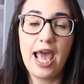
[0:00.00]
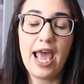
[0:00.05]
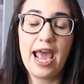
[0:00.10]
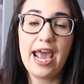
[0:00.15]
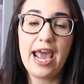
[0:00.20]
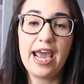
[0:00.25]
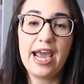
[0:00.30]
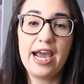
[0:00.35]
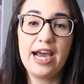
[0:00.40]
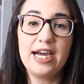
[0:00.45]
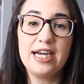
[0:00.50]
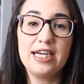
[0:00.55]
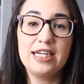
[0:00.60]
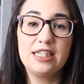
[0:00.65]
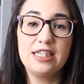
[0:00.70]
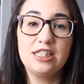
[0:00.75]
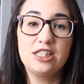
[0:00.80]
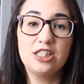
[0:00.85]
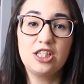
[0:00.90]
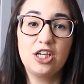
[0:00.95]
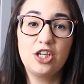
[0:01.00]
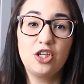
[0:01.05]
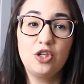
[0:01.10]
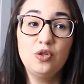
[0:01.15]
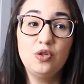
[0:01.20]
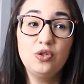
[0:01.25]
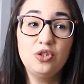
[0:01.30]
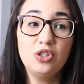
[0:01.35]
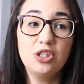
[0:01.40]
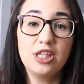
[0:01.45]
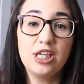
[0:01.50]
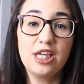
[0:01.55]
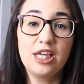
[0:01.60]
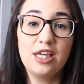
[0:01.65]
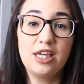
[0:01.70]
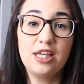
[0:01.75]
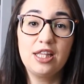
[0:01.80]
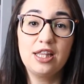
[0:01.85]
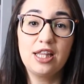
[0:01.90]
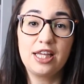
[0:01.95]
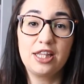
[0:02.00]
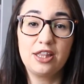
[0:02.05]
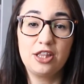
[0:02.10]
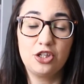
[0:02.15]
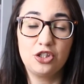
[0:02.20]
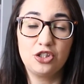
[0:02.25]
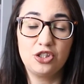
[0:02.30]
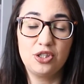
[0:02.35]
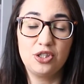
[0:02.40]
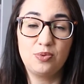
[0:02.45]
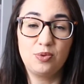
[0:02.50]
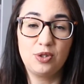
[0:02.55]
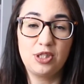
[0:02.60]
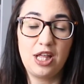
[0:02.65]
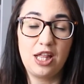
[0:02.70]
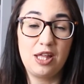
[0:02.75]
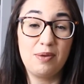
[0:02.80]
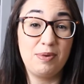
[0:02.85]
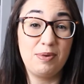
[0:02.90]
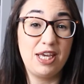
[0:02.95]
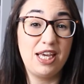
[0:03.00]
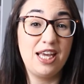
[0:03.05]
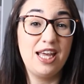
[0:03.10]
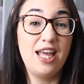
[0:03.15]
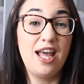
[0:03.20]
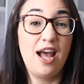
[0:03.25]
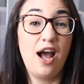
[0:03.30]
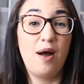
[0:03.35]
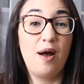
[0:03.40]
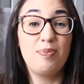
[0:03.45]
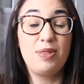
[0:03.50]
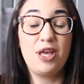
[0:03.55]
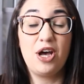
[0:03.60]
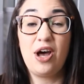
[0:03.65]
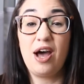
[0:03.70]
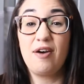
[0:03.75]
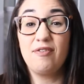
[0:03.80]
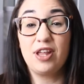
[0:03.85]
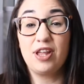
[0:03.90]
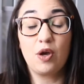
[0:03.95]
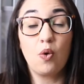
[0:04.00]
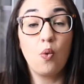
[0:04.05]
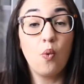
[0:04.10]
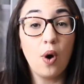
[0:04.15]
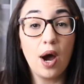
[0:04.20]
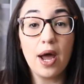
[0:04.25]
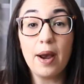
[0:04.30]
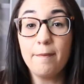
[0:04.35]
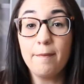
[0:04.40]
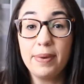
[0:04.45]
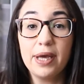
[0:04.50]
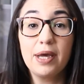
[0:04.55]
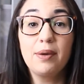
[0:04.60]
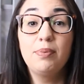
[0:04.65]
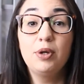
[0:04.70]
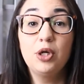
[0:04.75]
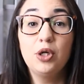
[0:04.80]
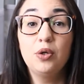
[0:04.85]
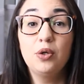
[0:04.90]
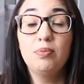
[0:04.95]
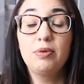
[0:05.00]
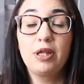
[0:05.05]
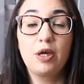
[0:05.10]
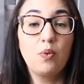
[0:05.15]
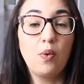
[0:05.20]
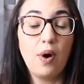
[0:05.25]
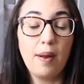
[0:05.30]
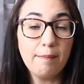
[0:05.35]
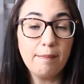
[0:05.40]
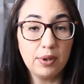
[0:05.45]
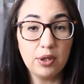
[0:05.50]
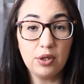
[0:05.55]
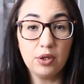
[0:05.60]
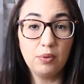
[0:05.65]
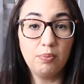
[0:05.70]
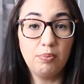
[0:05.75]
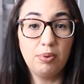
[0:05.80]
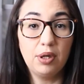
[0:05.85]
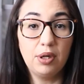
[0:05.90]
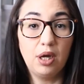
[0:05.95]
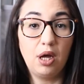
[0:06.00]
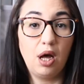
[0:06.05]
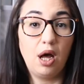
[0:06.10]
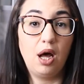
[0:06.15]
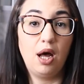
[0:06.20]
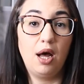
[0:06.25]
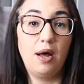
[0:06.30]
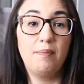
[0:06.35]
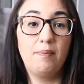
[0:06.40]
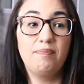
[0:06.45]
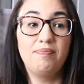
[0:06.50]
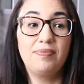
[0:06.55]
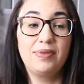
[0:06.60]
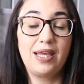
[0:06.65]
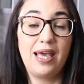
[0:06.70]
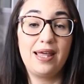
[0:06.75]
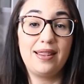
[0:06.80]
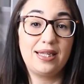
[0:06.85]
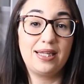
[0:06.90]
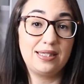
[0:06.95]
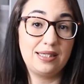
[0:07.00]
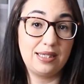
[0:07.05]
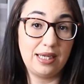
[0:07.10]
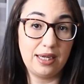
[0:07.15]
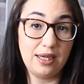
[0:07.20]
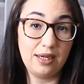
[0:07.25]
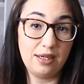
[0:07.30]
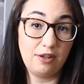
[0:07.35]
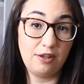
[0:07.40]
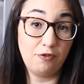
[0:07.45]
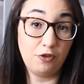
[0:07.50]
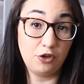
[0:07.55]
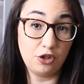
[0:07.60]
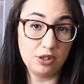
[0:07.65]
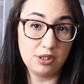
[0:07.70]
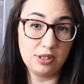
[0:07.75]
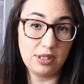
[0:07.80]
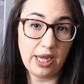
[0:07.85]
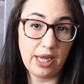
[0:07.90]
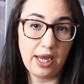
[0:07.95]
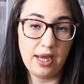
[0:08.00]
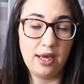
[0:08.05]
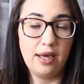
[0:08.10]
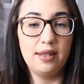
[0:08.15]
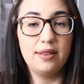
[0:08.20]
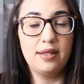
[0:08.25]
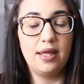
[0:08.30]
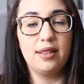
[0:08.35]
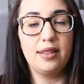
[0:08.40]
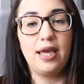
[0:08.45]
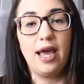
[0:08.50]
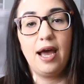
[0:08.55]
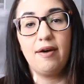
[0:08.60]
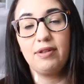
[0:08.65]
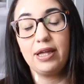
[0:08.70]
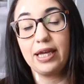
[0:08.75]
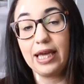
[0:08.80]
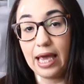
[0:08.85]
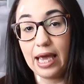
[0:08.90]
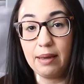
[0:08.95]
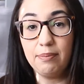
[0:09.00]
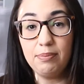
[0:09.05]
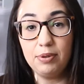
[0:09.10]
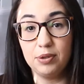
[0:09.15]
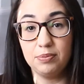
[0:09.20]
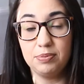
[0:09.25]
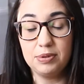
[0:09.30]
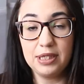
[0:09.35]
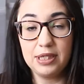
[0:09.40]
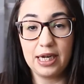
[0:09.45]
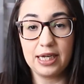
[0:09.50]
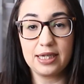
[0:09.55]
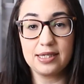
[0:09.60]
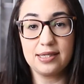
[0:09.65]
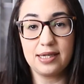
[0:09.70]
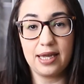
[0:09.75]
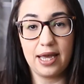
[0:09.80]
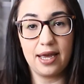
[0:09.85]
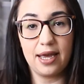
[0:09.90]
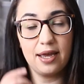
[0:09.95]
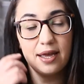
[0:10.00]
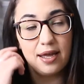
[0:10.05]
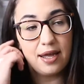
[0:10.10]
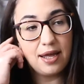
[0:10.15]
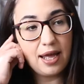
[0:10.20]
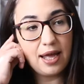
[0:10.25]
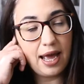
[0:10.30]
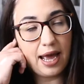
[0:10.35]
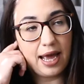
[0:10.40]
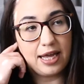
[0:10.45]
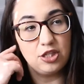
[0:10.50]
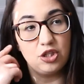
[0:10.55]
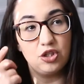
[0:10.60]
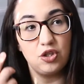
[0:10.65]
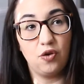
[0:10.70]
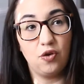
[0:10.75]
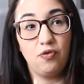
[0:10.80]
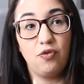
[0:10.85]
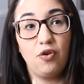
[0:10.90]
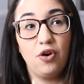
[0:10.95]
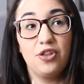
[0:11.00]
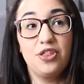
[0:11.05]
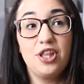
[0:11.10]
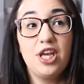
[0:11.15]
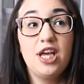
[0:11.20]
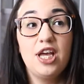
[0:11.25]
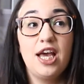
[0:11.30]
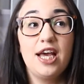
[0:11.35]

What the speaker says: And usually, like, the nurses were telling me they'll have like one poop, and that's it the first day. And then they have like 8 poops the next day and so forth.